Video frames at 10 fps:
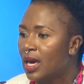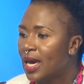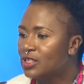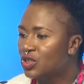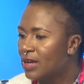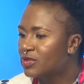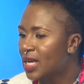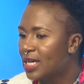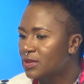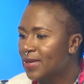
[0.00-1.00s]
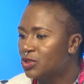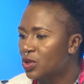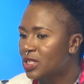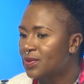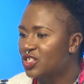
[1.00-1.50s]
And to have to lie to my
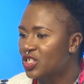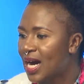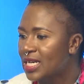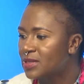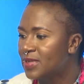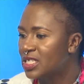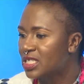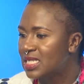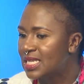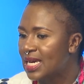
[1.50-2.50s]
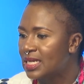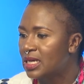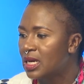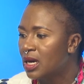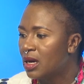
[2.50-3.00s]
daughter when she asked me, and she said,
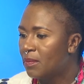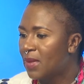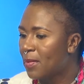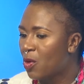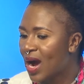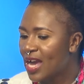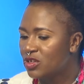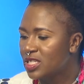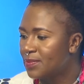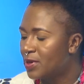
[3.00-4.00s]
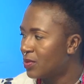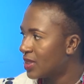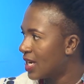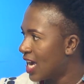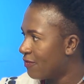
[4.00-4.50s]
"Mama, why are you sleeping
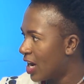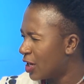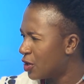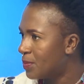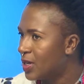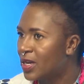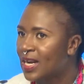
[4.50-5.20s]
with a knife under your pillow?"